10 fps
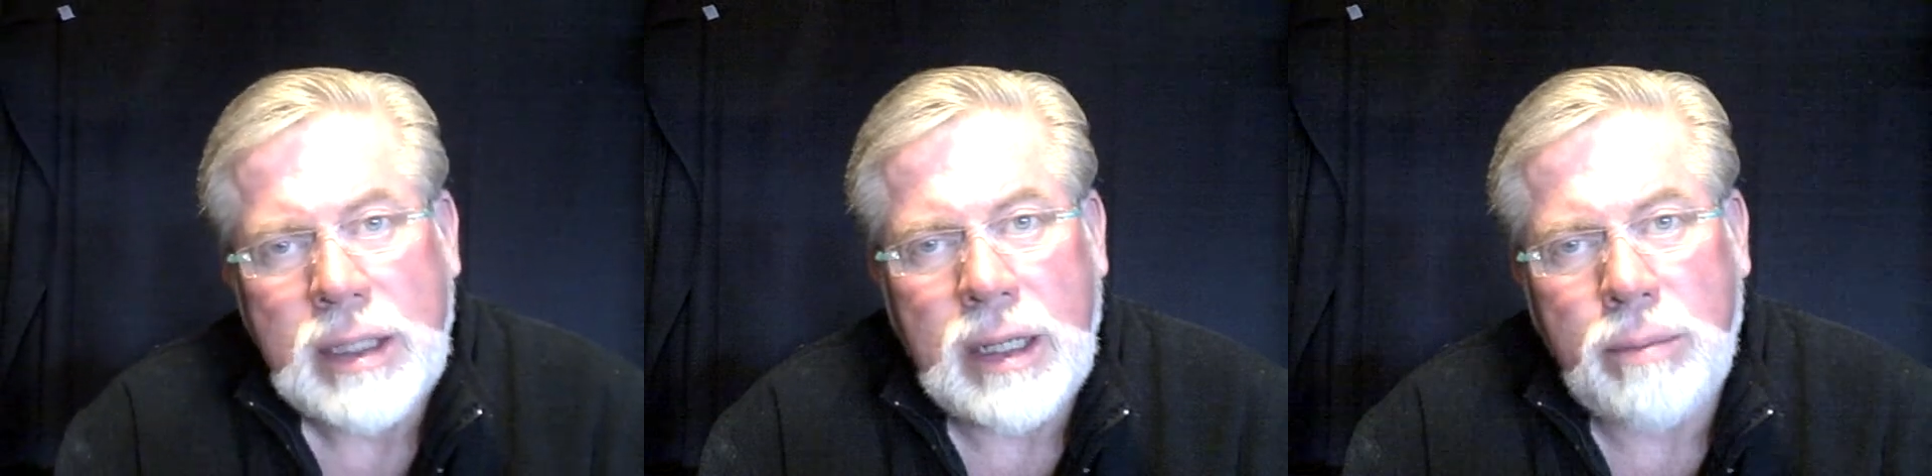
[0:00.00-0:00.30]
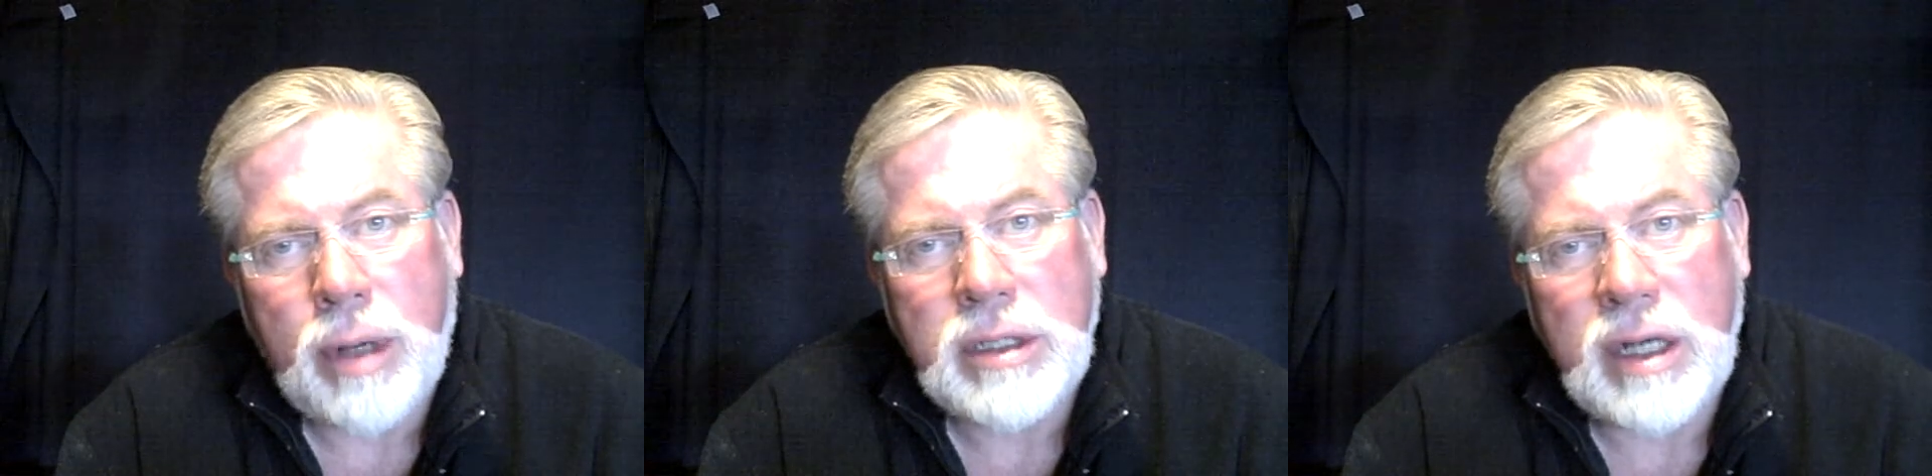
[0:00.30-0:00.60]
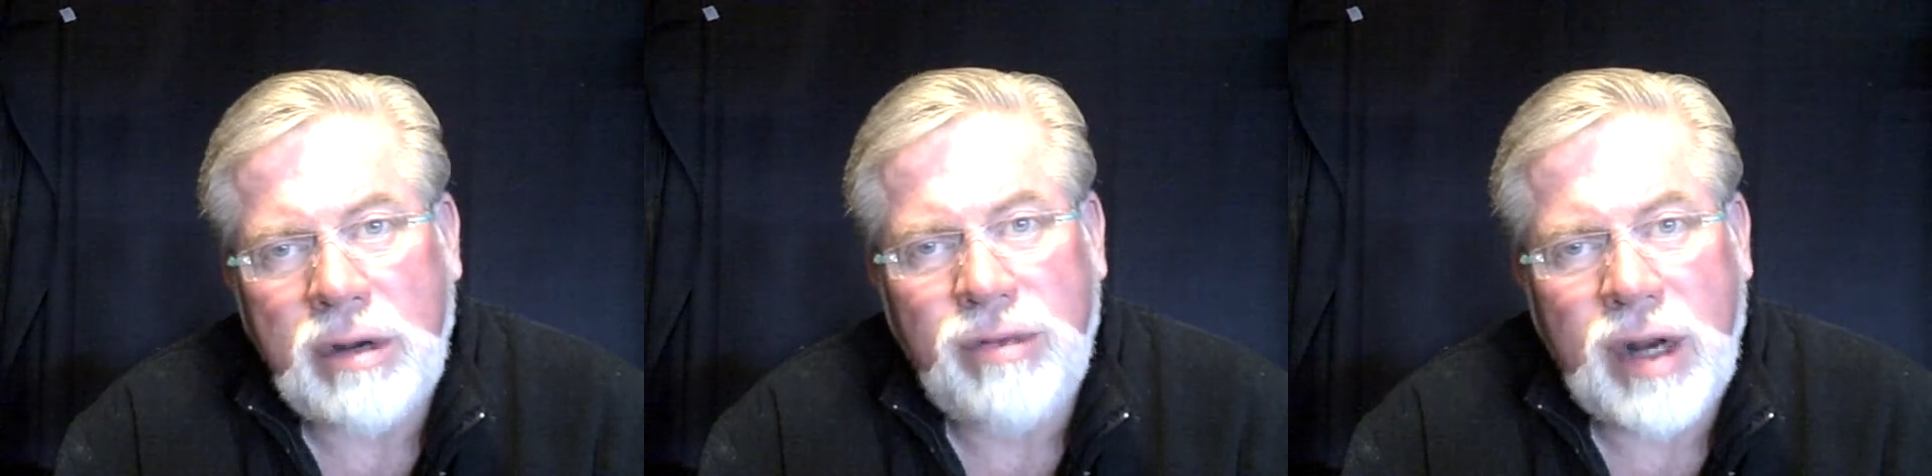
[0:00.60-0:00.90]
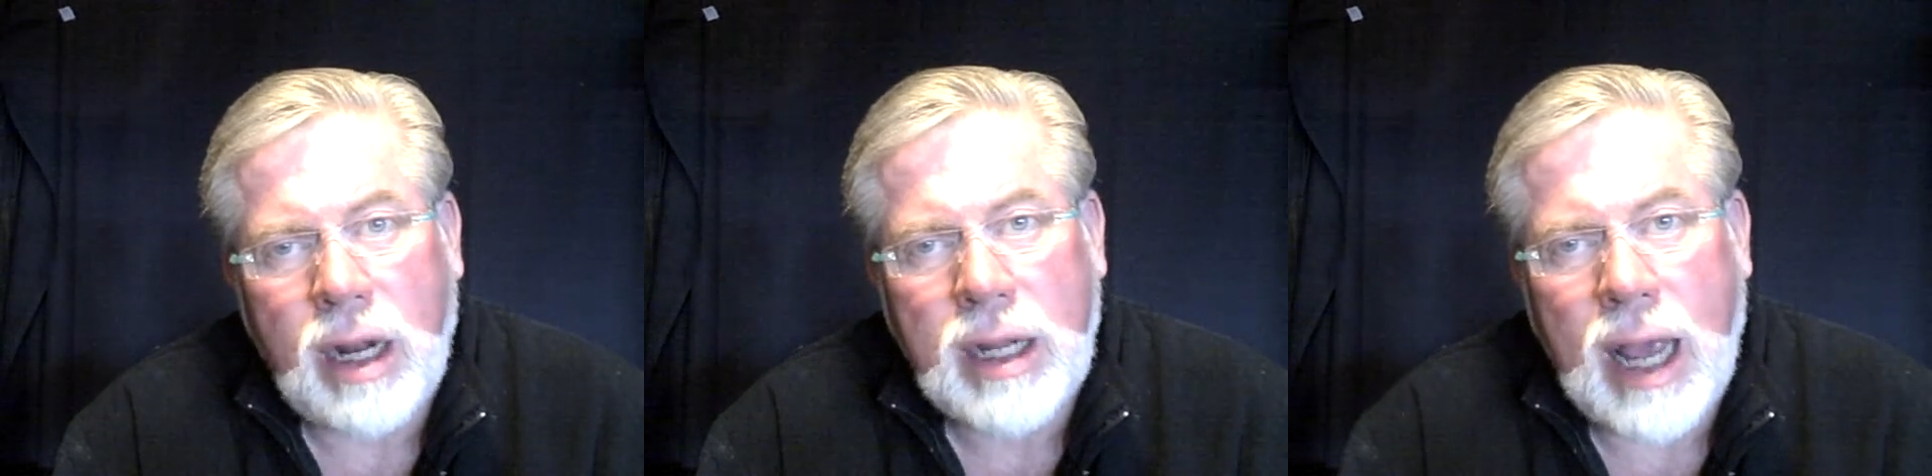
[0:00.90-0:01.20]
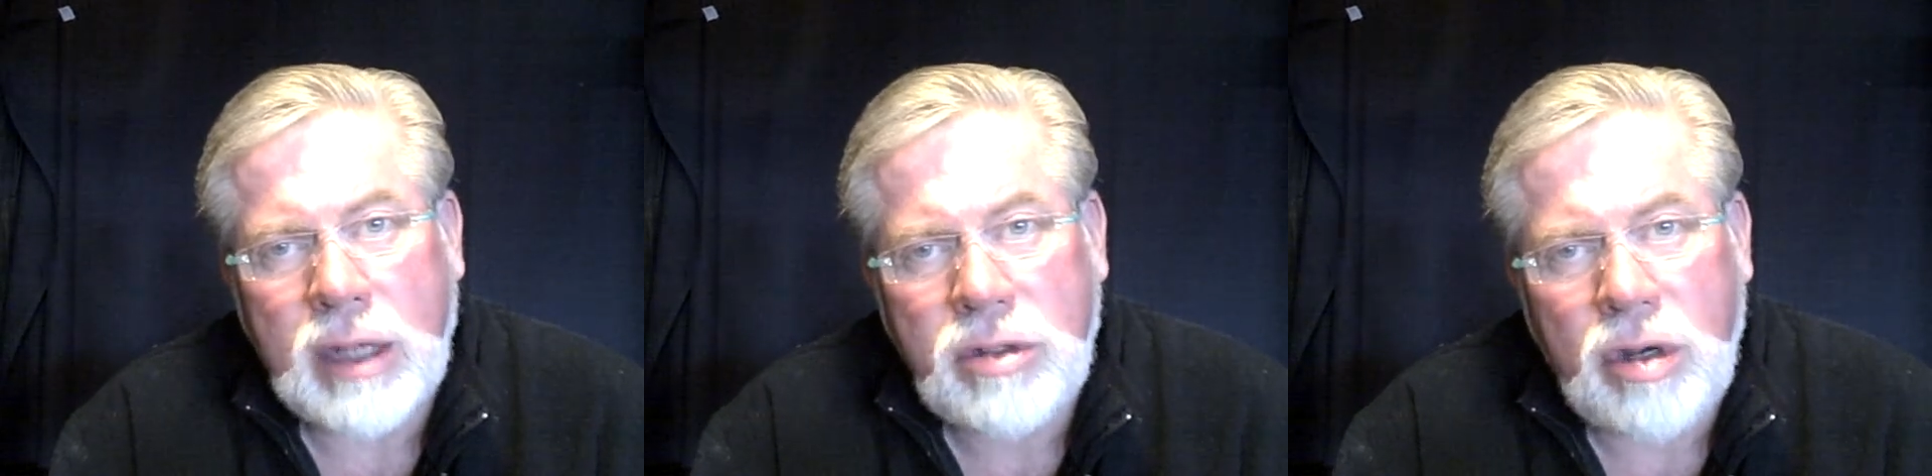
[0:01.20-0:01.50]
and President Fidel
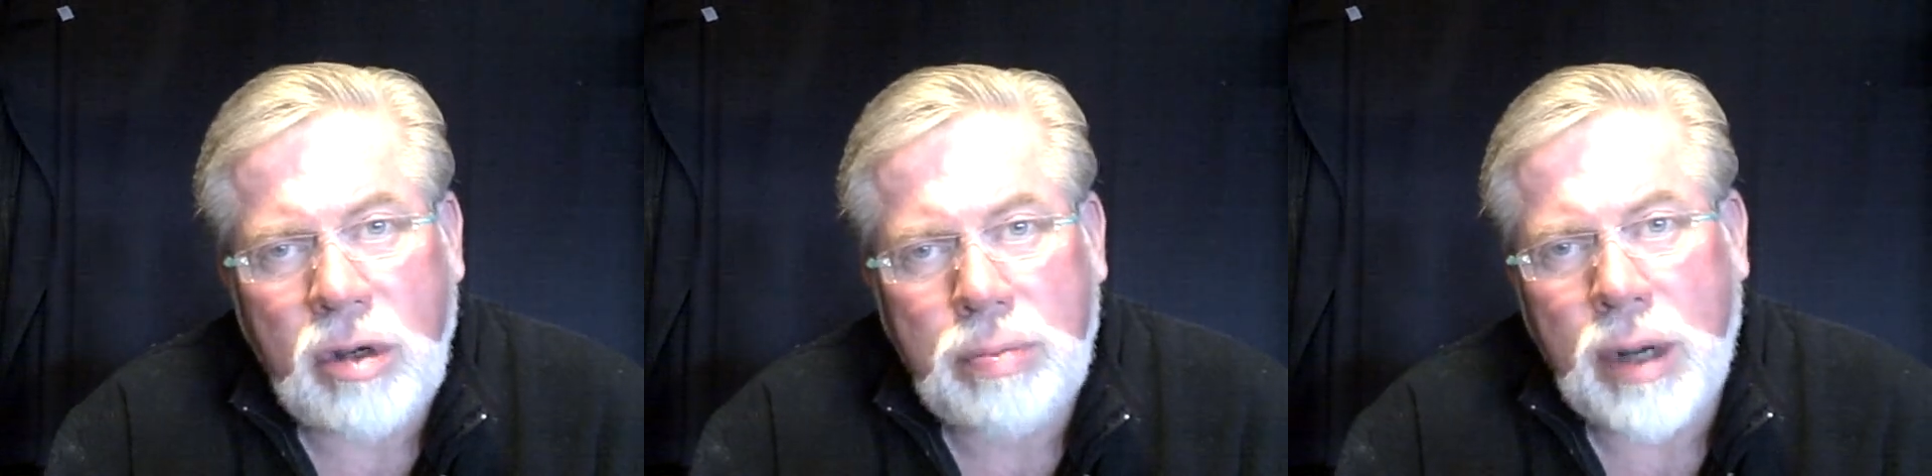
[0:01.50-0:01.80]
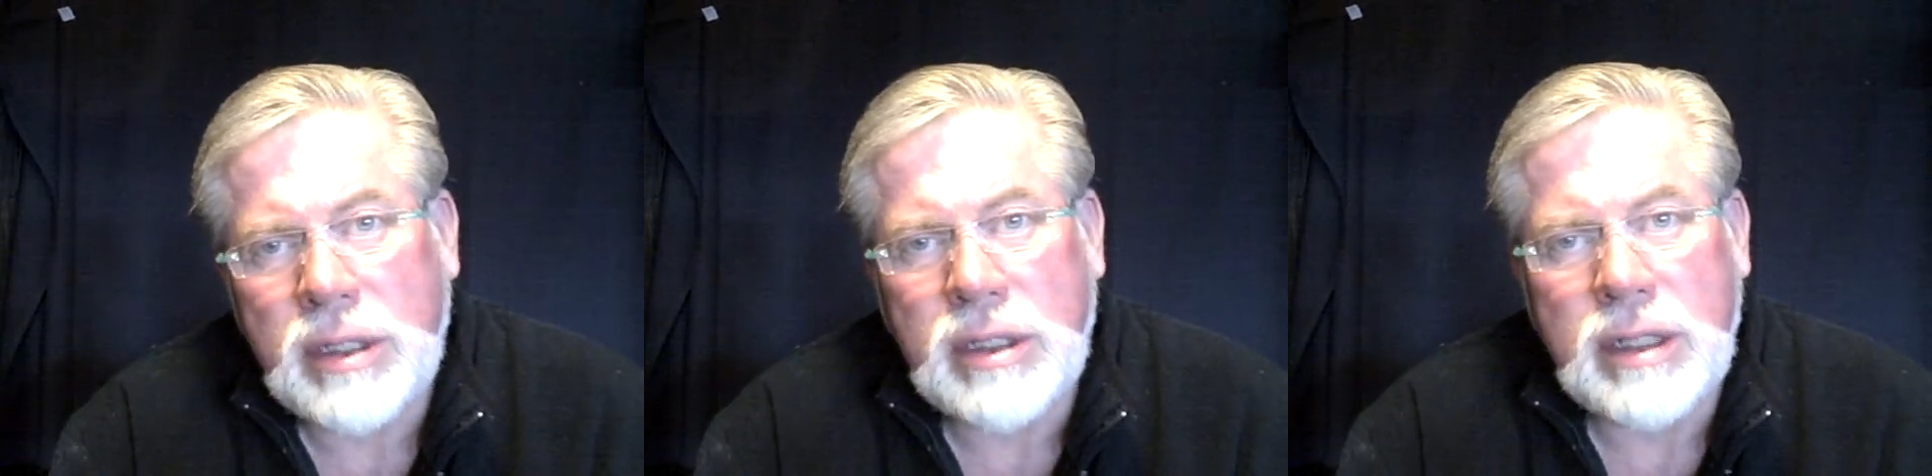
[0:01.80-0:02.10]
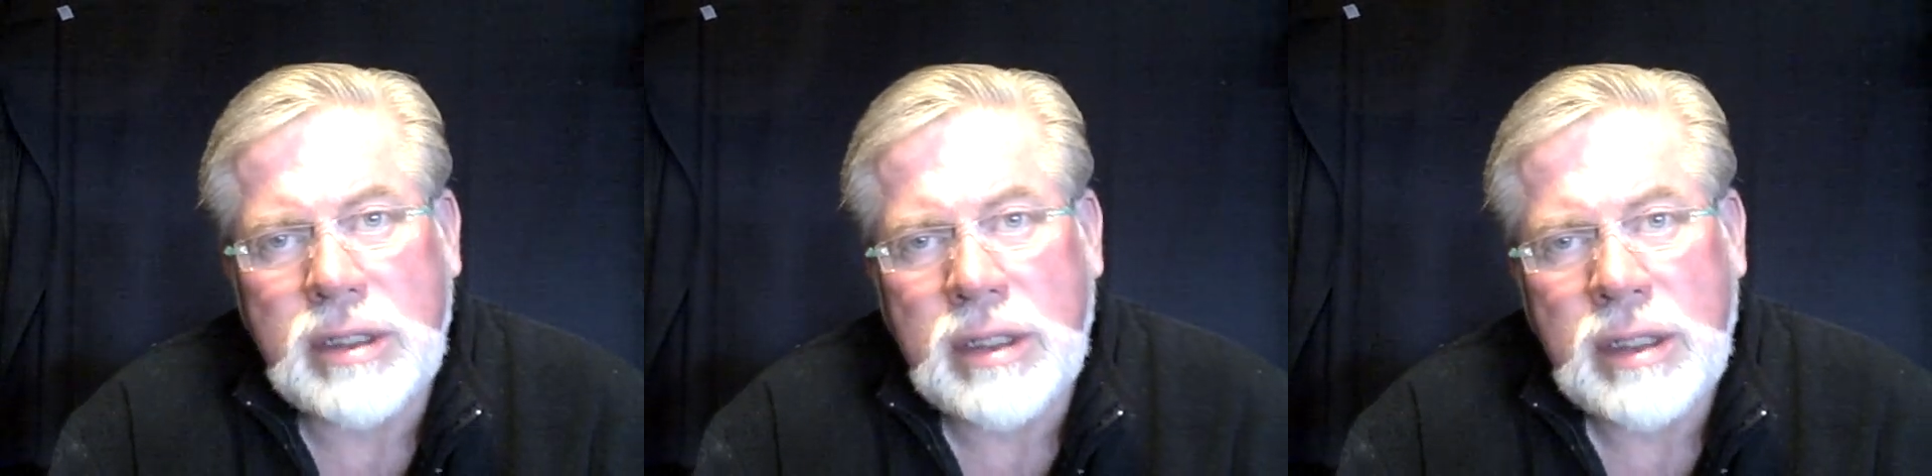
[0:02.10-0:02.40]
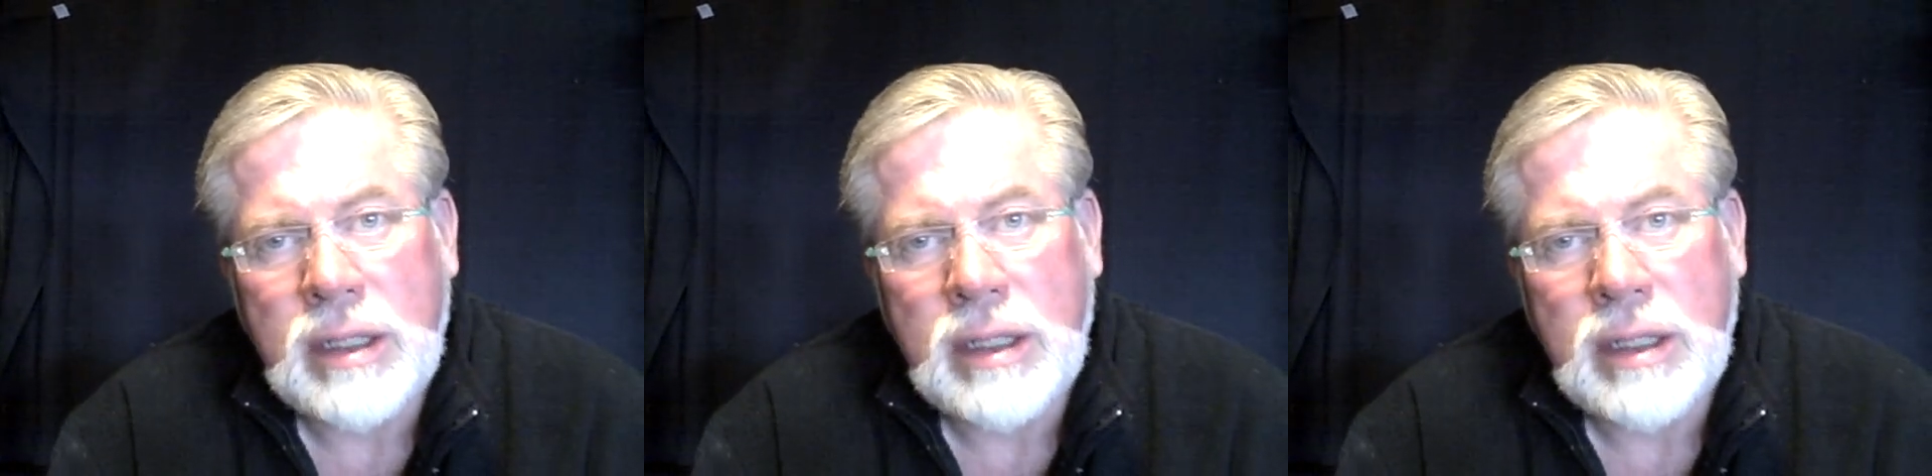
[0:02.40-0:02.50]
Castro, President